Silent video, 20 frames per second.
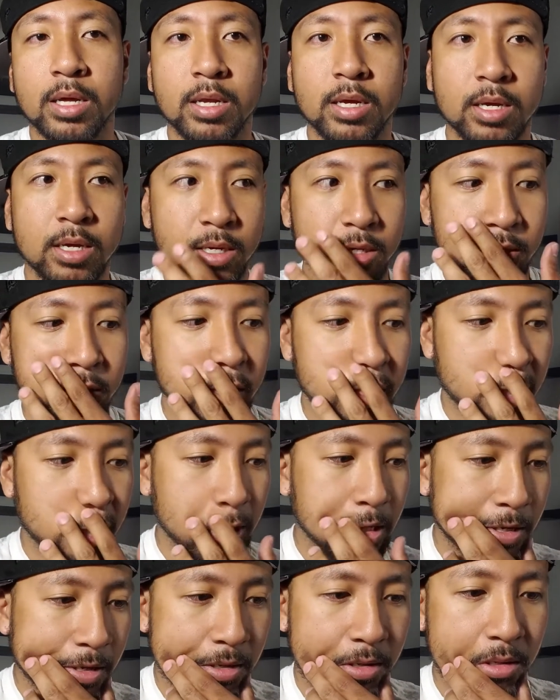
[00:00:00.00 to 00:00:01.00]
is.
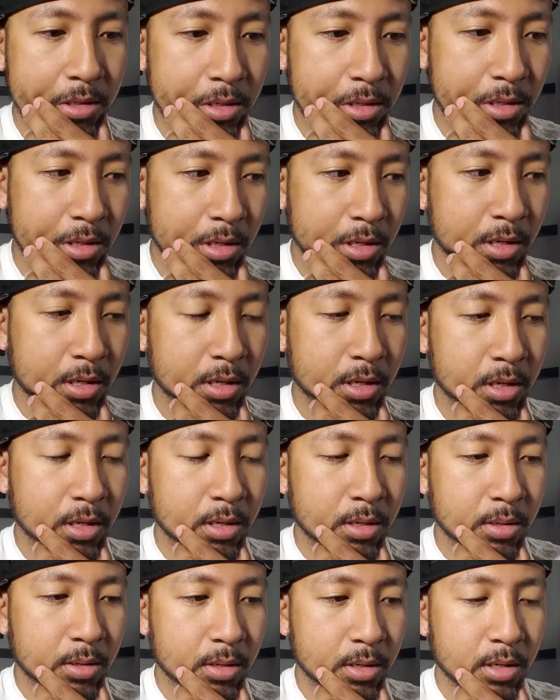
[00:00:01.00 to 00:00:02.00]

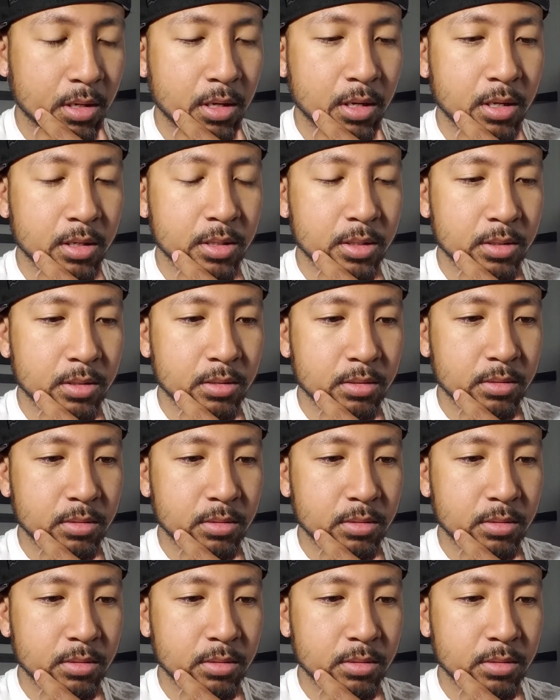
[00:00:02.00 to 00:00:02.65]
It is.